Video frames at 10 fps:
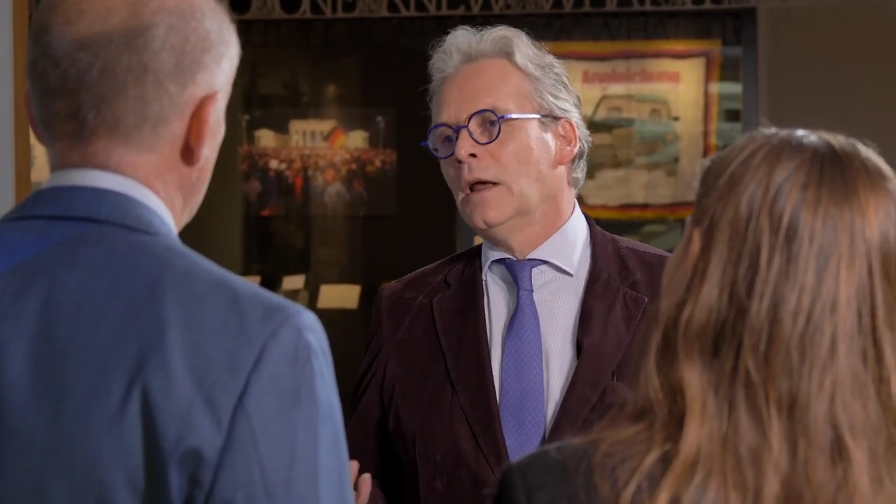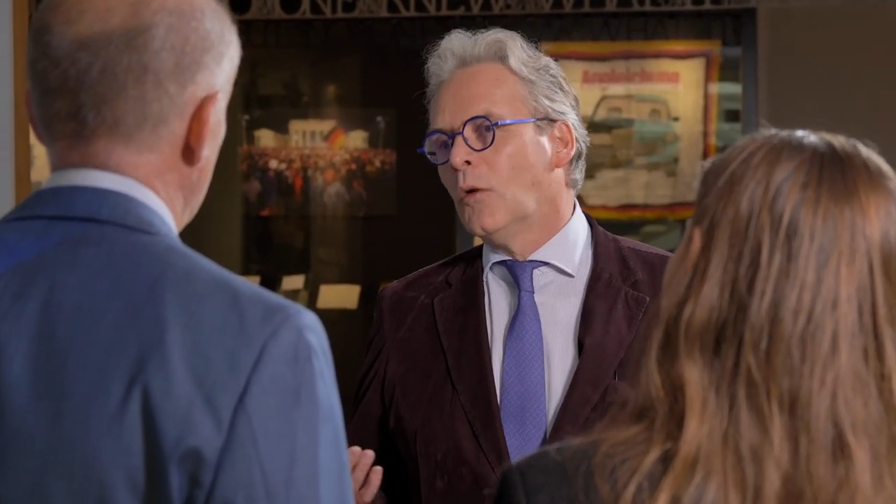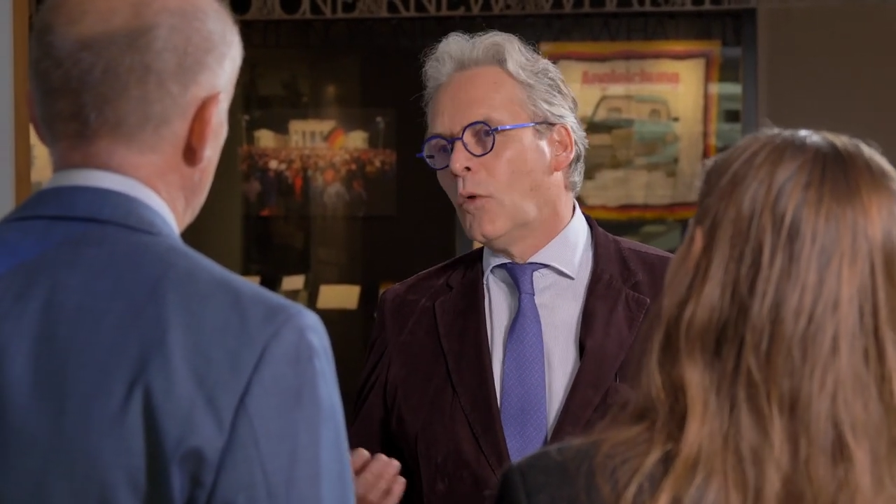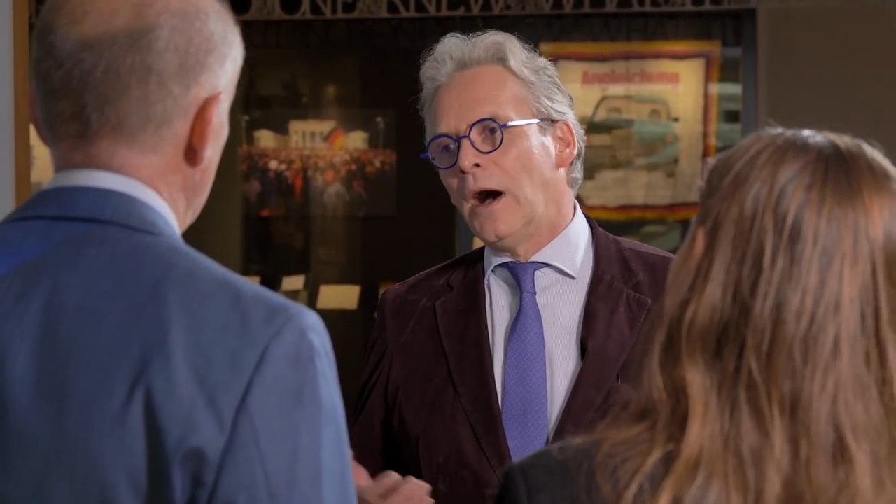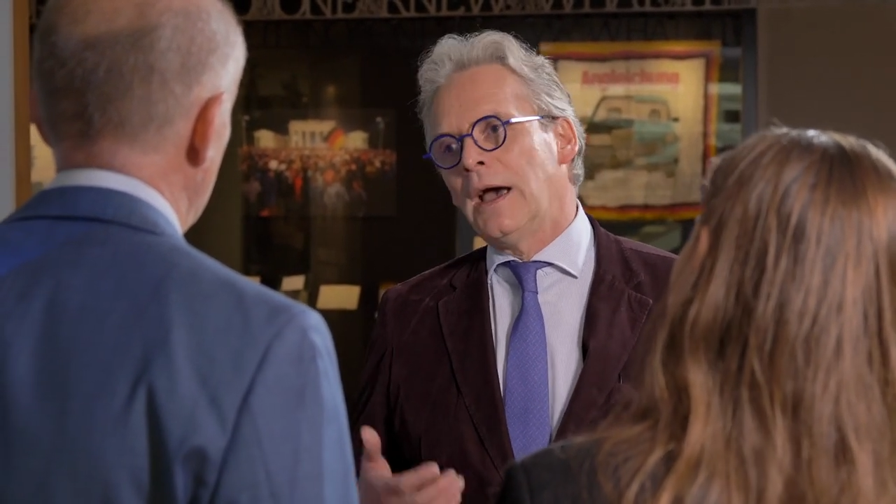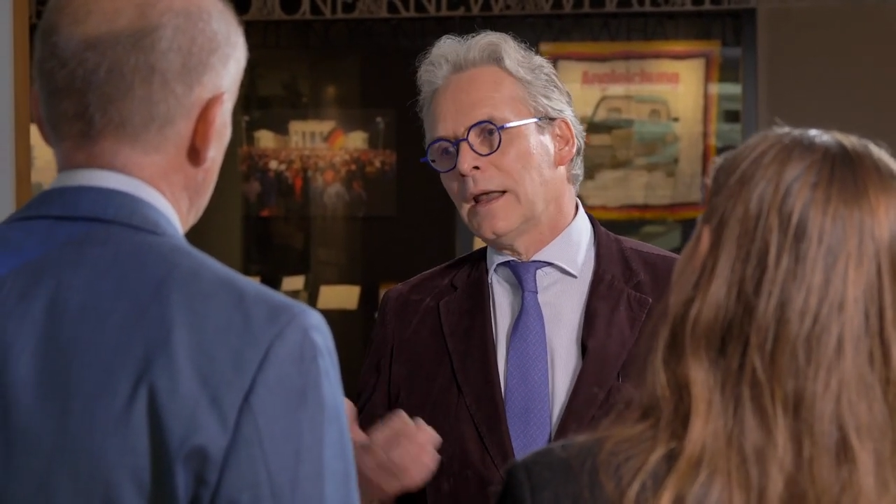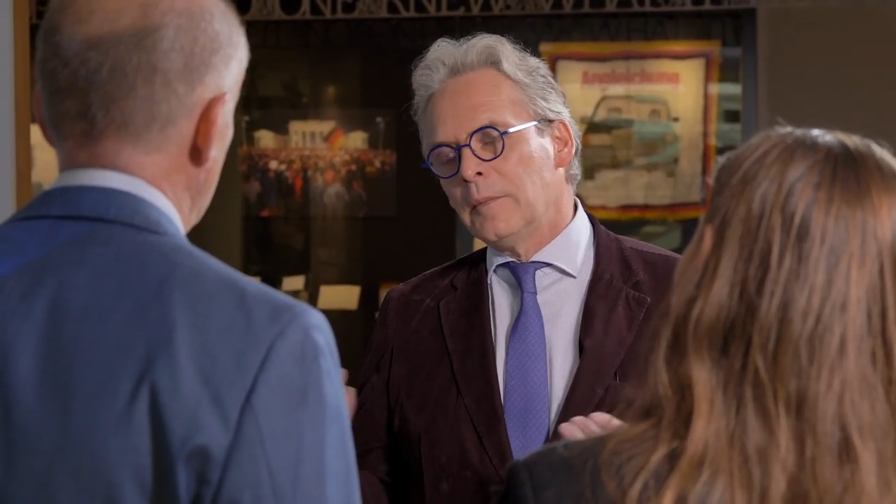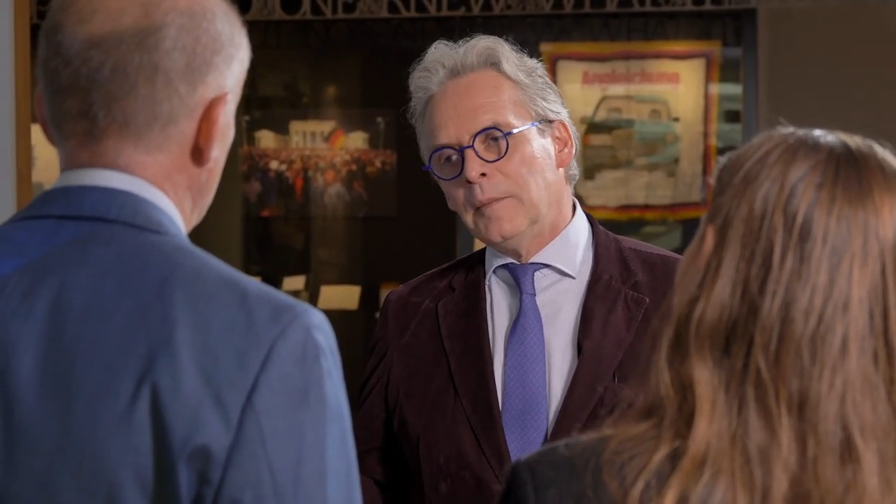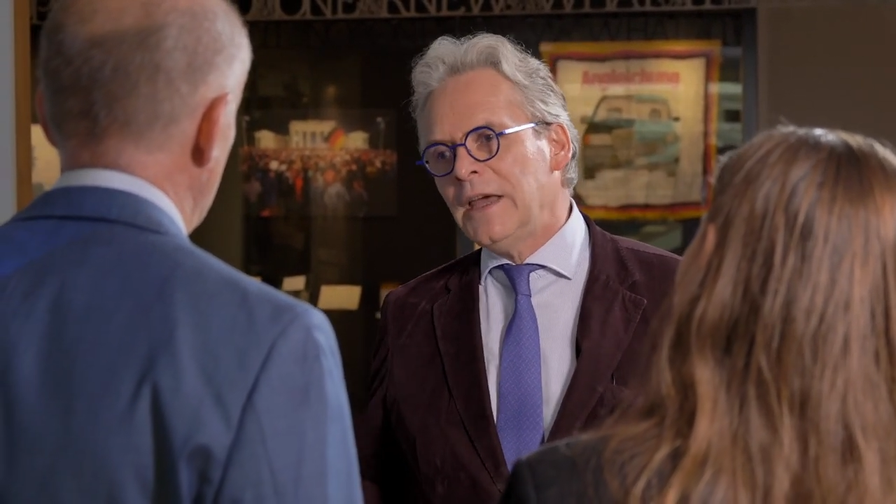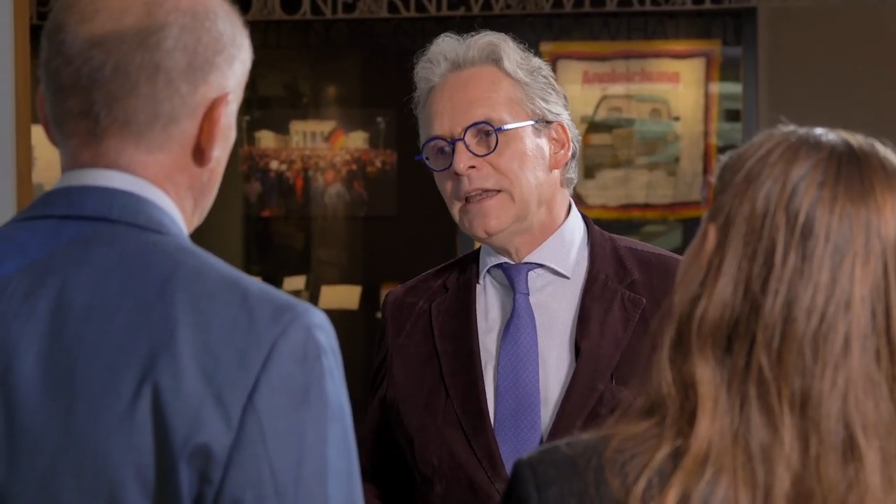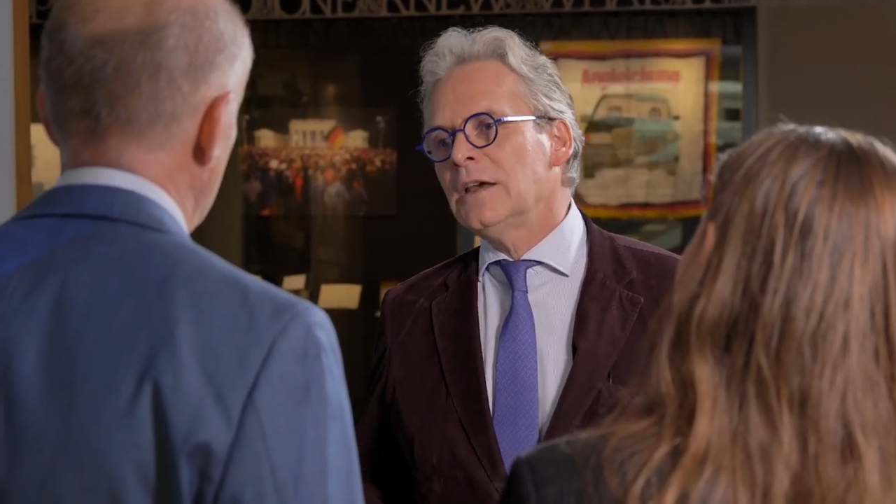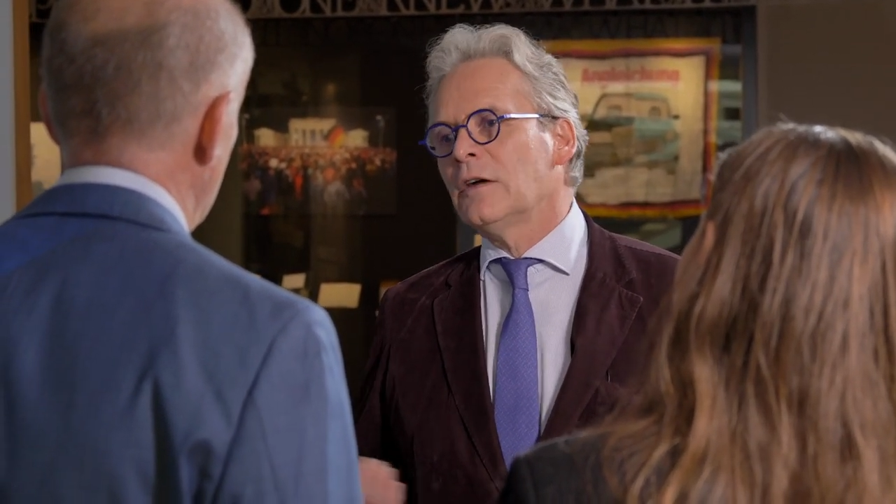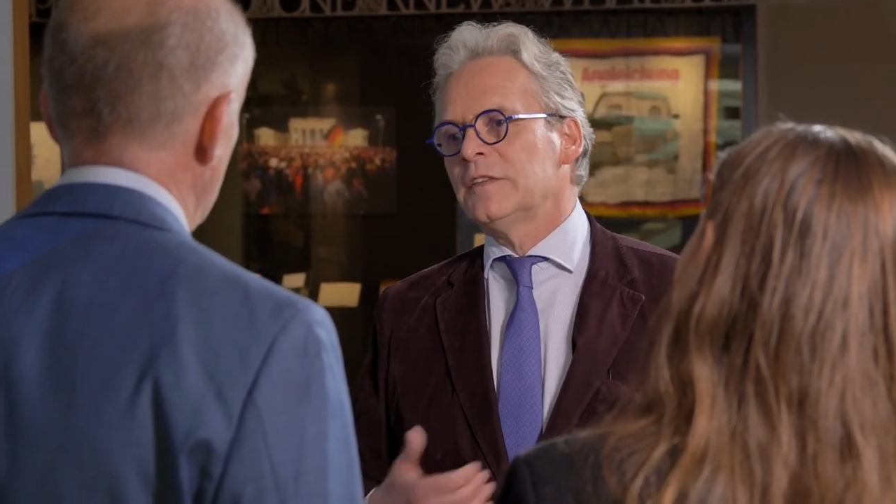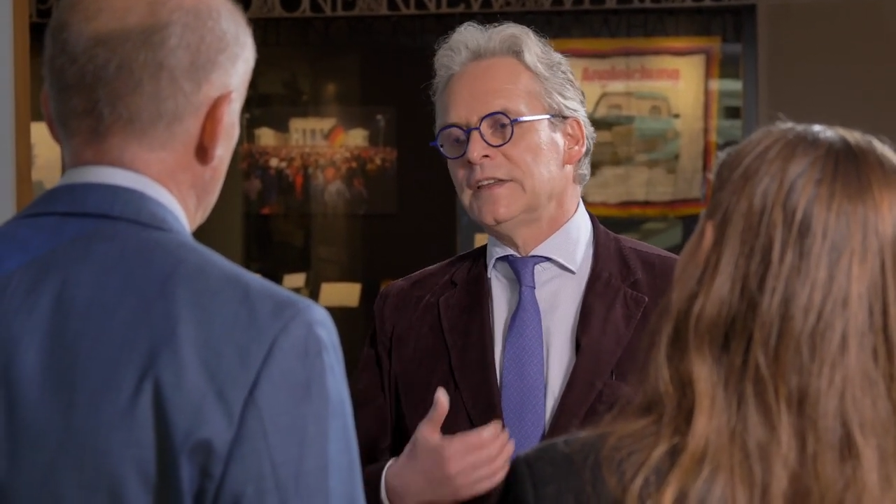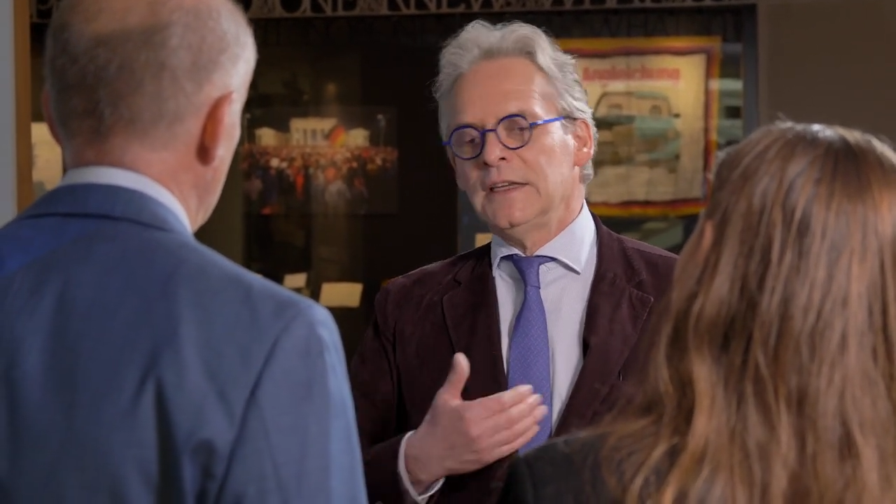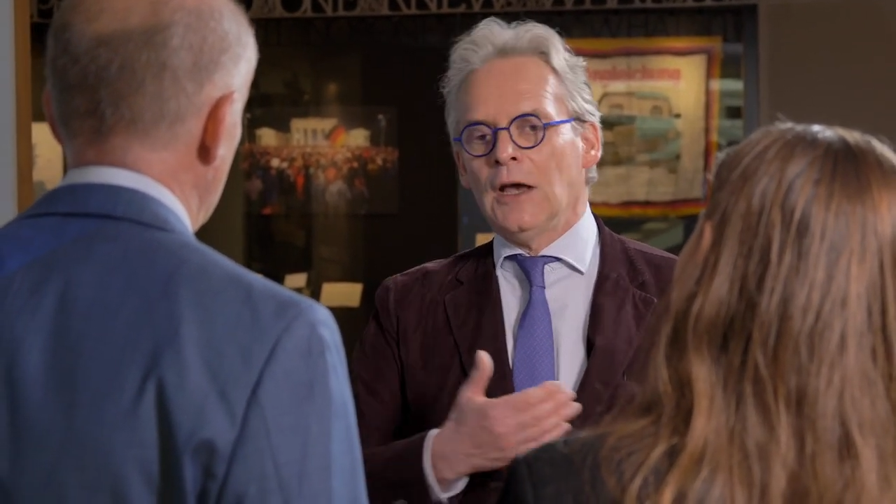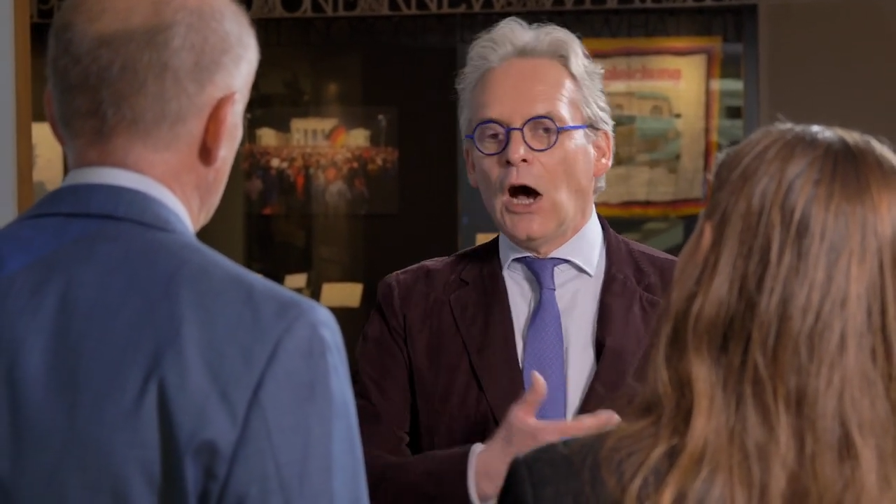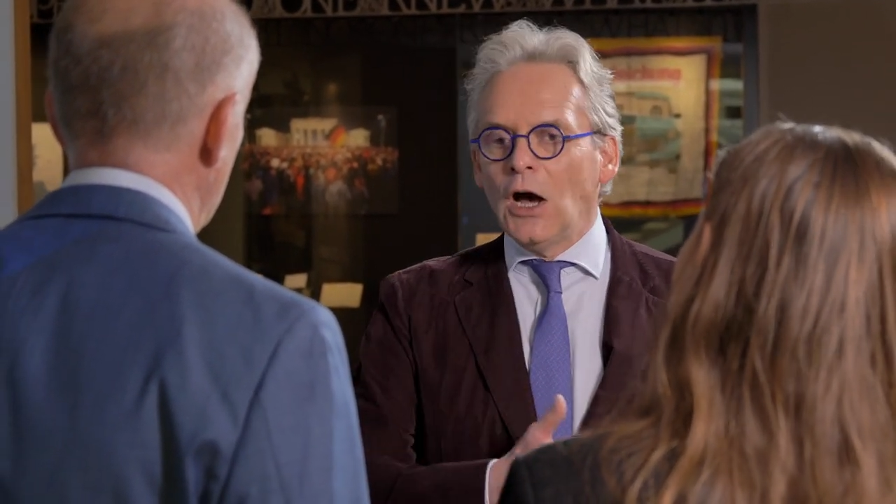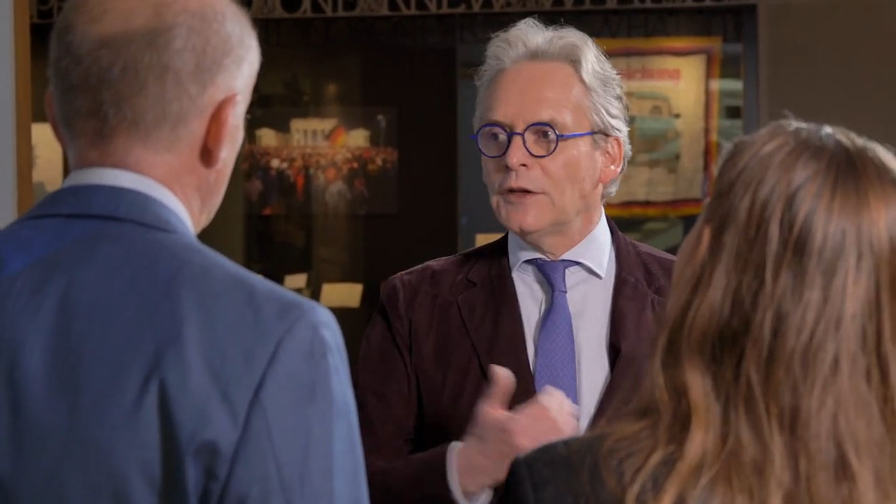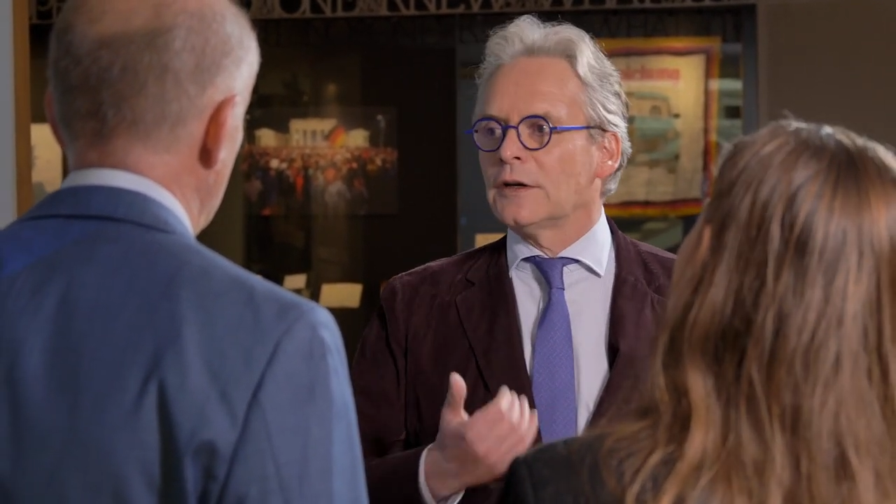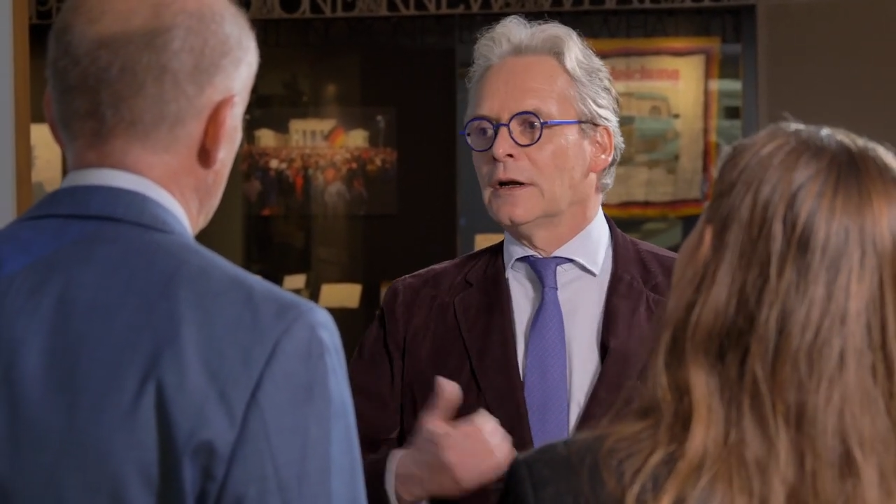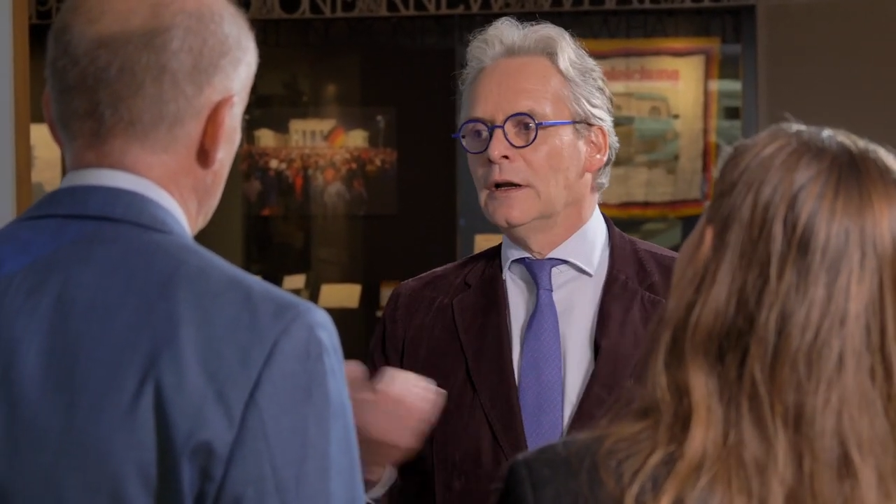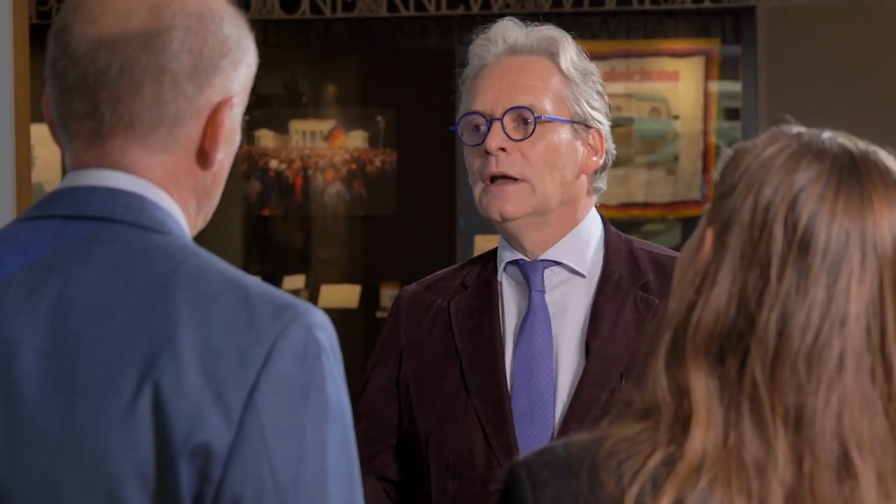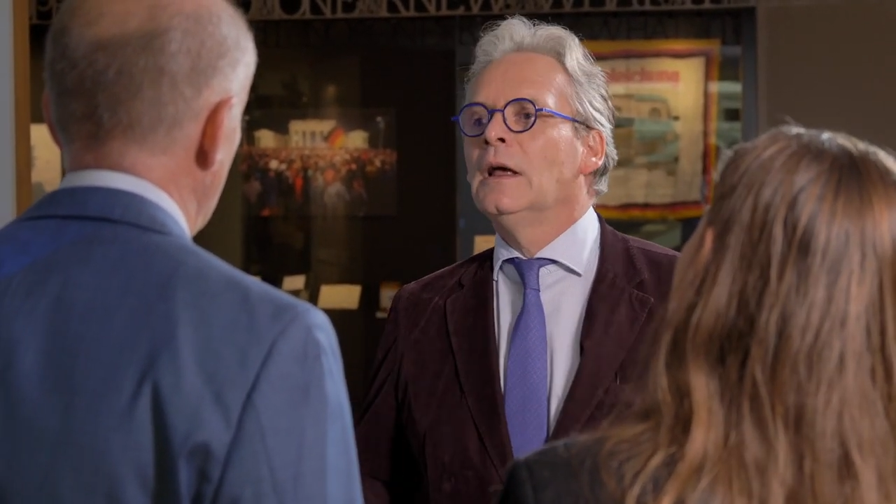while many of the other